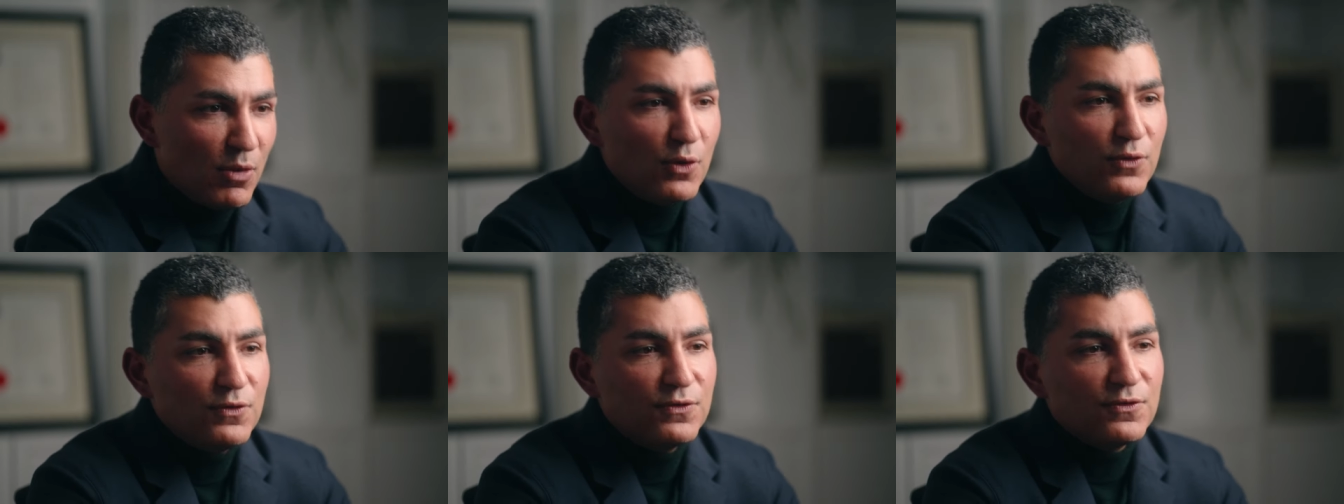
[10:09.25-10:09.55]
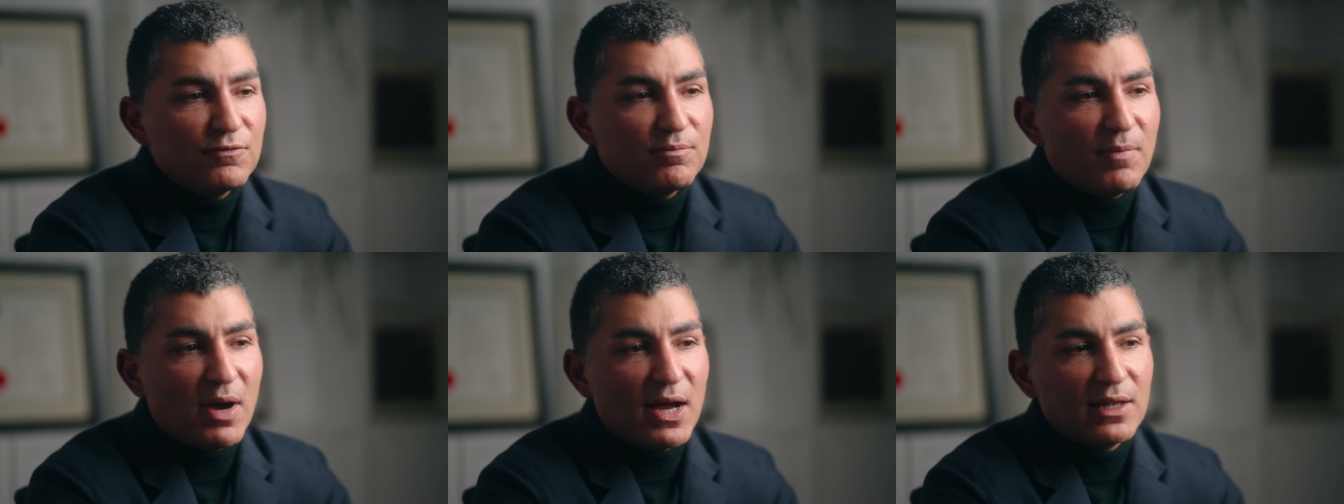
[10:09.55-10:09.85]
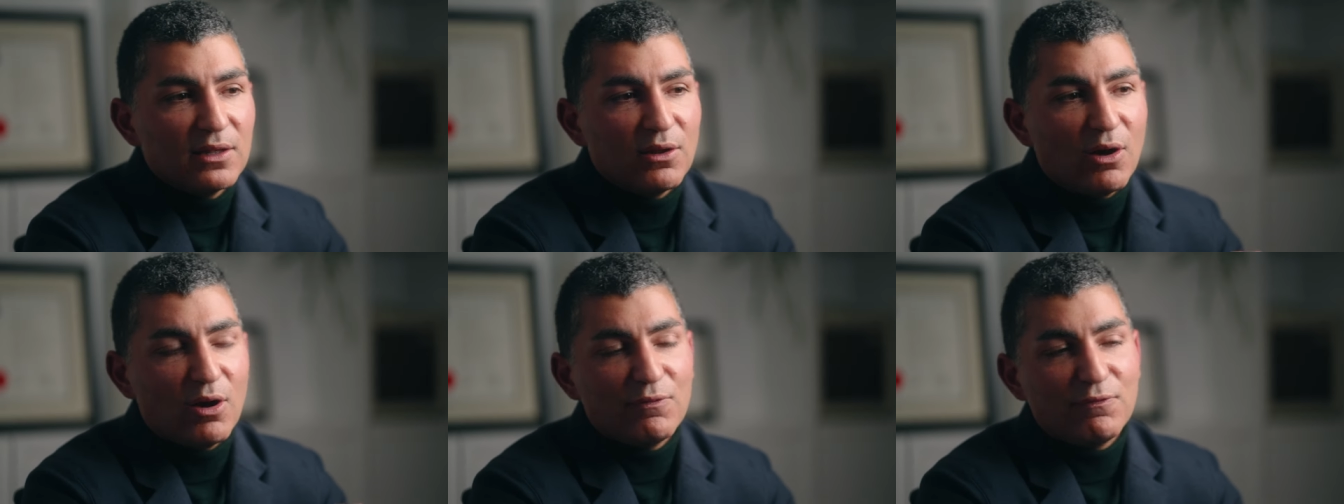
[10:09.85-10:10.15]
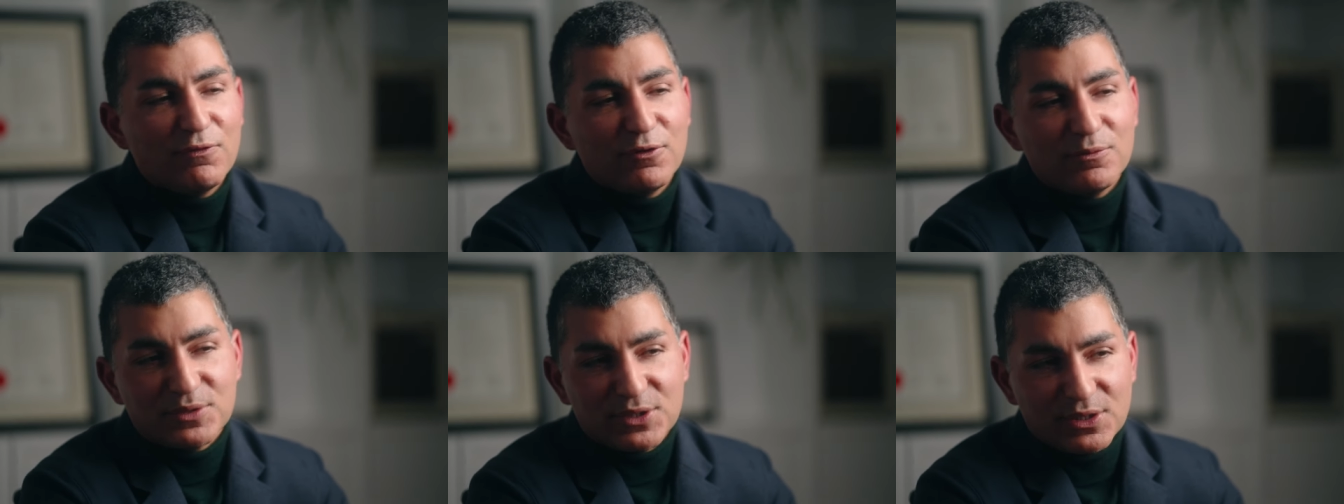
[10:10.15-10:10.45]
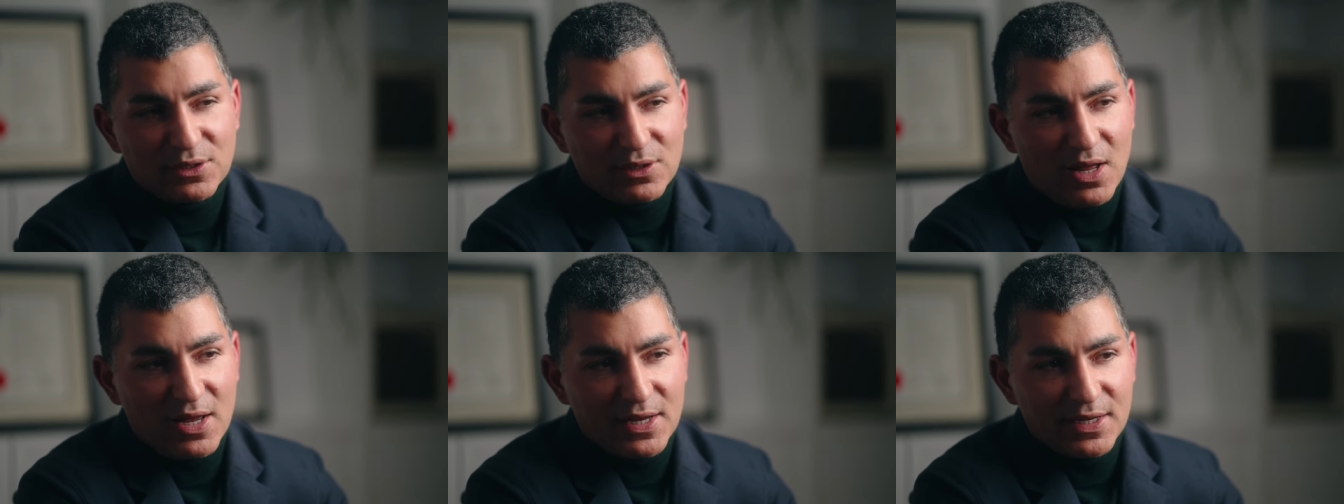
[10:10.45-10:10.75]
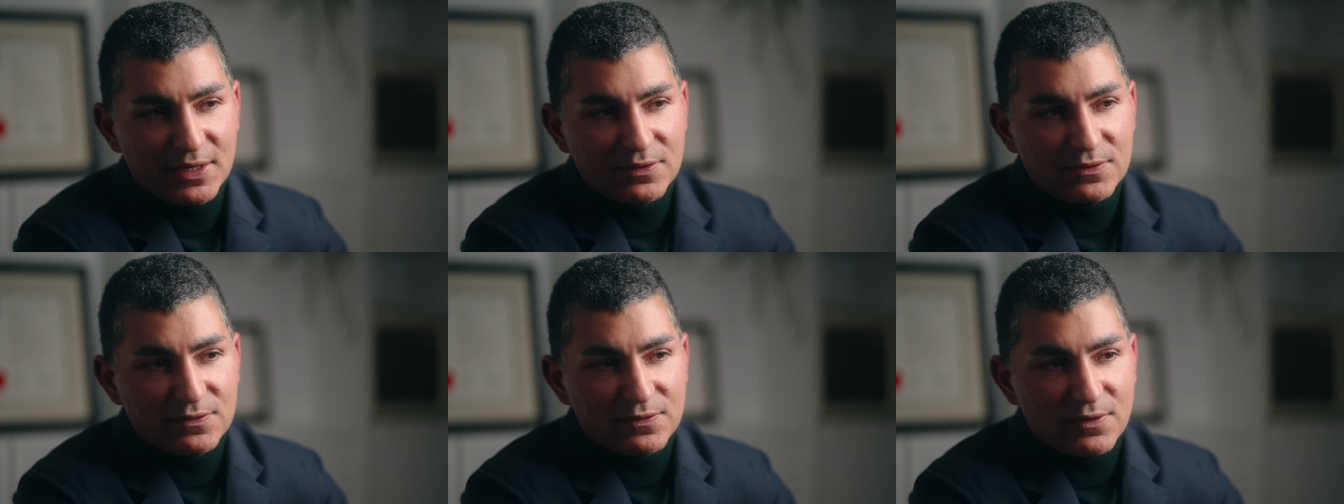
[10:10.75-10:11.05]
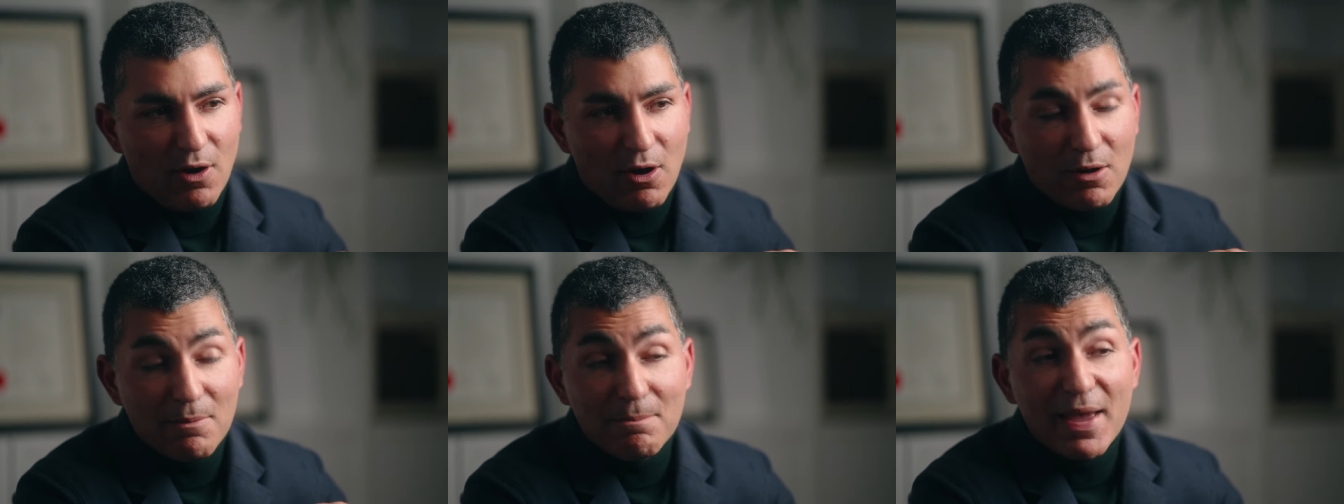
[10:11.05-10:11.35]
most of my law firm's
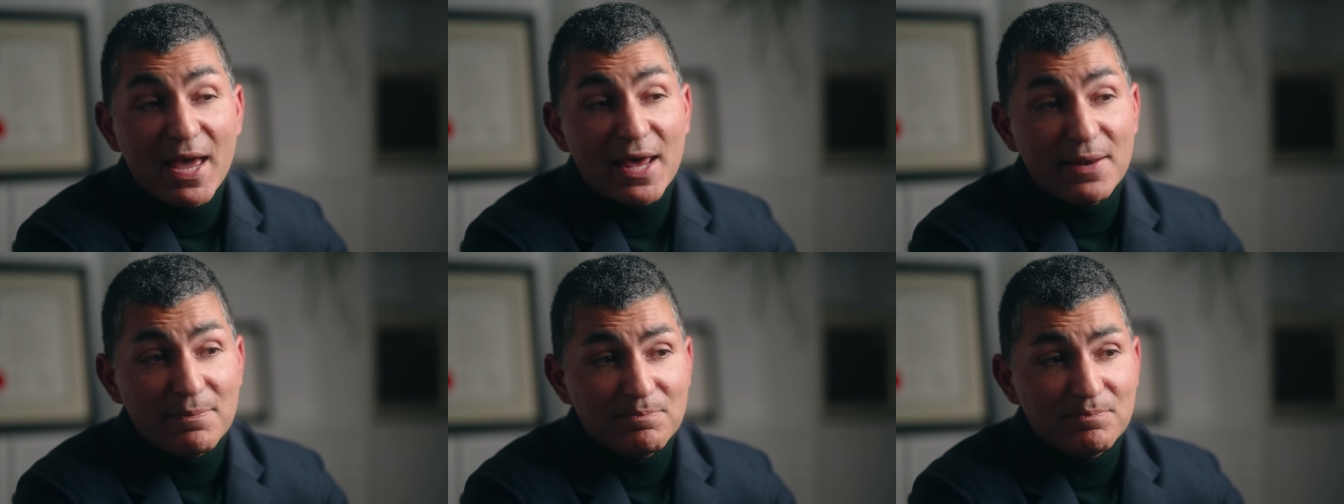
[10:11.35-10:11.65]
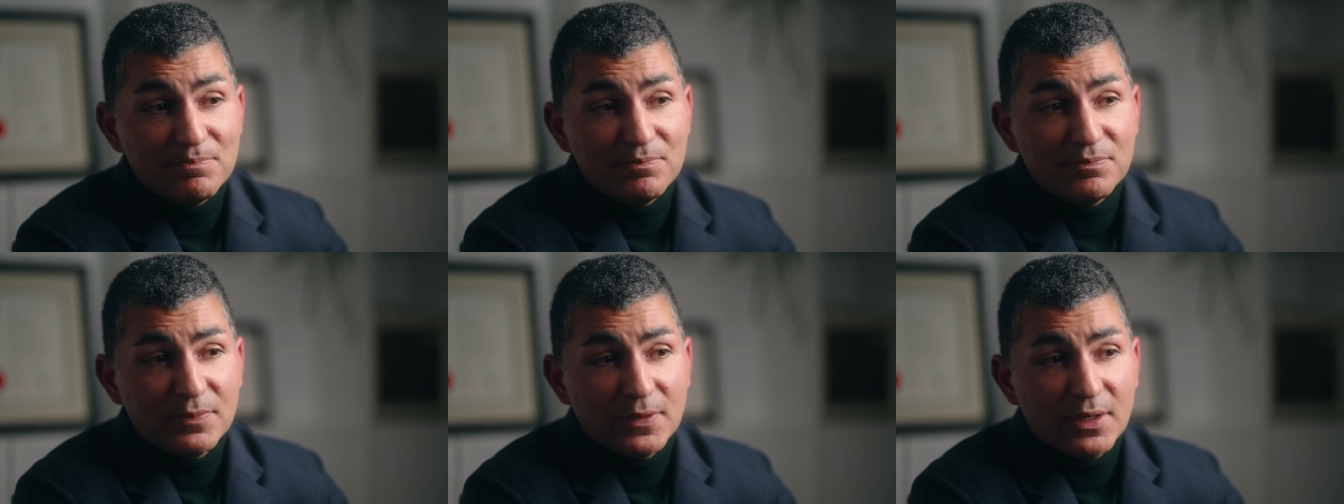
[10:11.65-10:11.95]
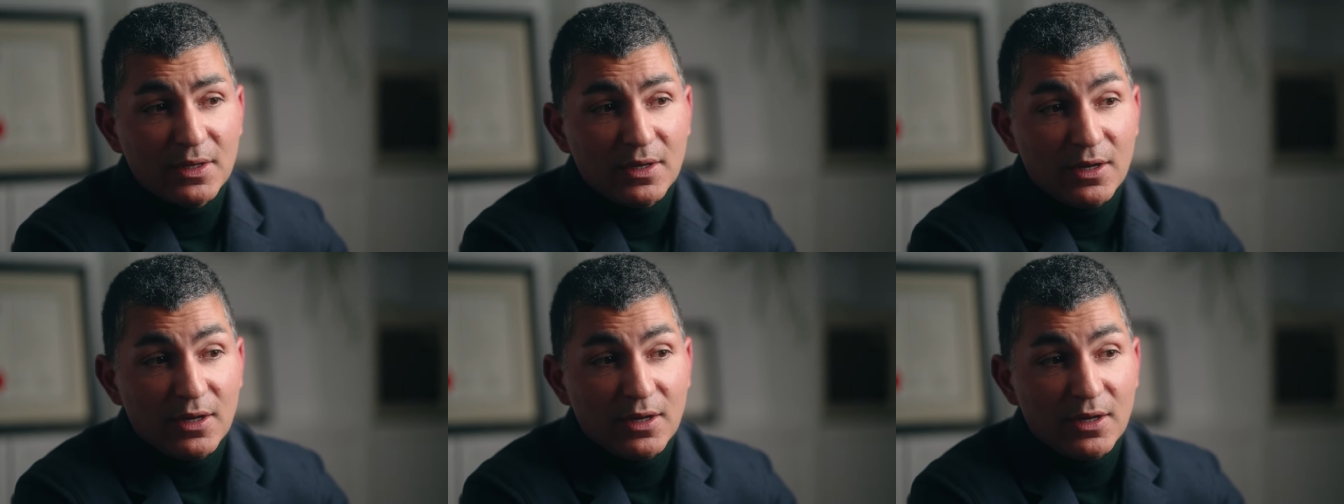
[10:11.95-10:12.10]
clients are men,